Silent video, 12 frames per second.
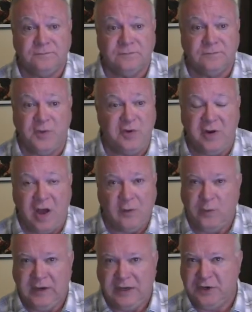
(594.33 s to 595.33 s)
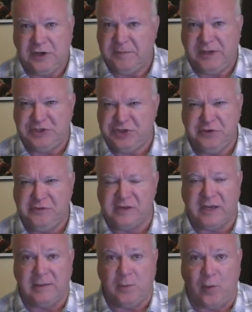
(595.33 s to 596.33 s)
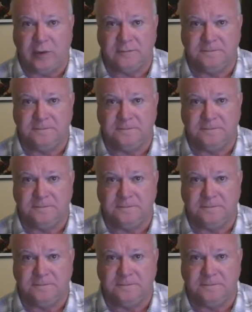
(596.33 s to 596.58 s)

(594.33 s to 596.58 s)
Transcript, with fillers: they're not really going to be Jews anymore.